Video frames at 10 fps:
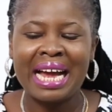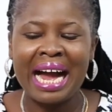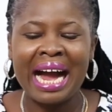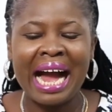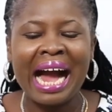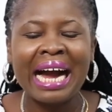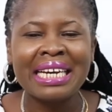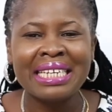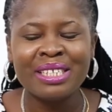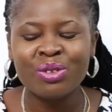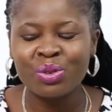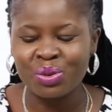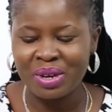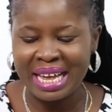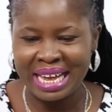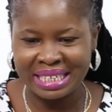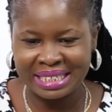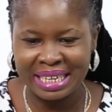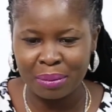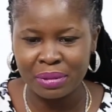are hard to
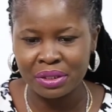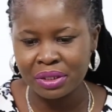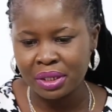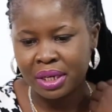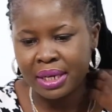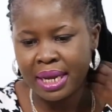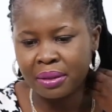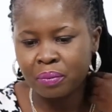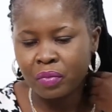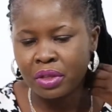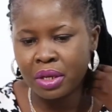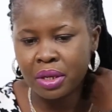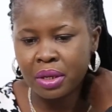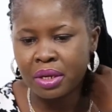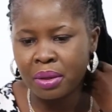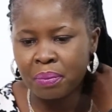establish. Then the